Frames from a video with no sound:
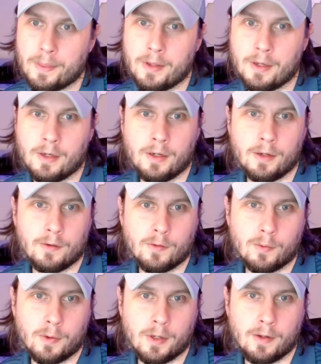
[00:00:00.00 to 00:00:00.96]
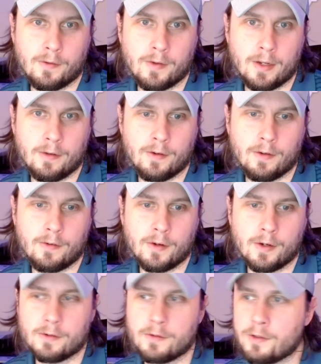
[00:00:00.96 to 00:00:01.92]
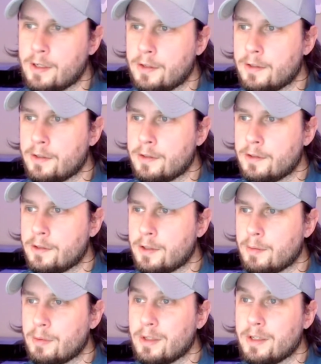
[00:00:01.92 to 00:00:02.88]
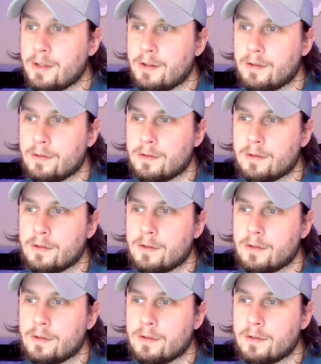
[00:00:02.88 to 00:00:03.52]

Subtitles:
the 28-day detox challenge, I believe.